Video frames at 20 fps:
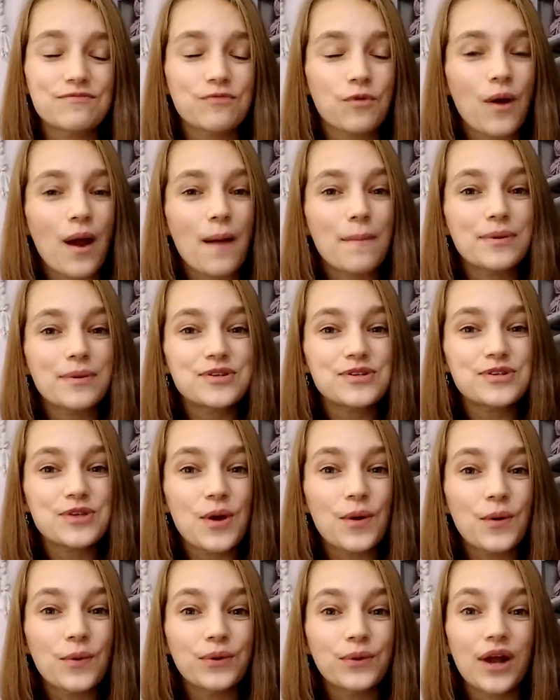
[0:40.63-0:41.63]
for
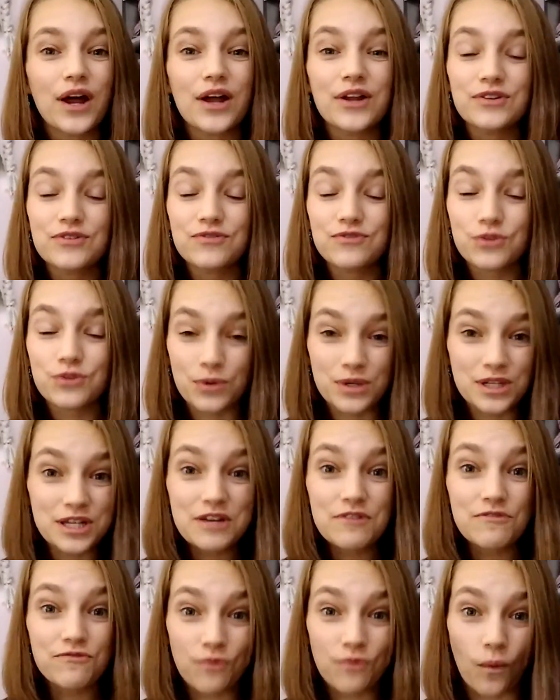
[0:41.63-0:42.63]
episode
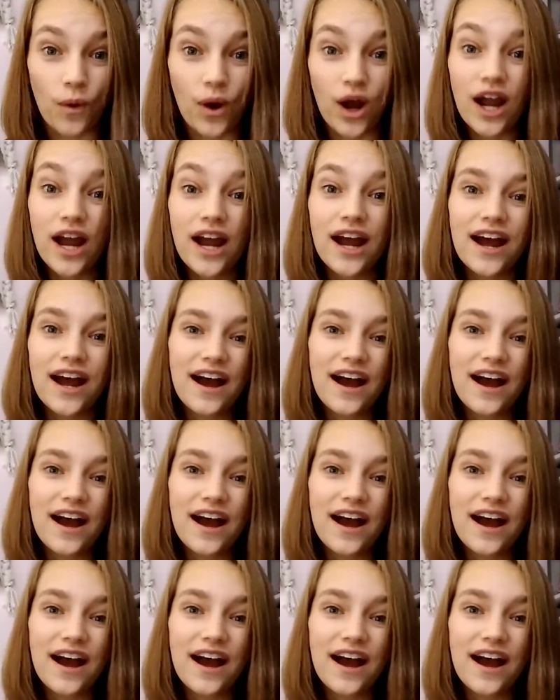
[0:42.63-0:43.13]
24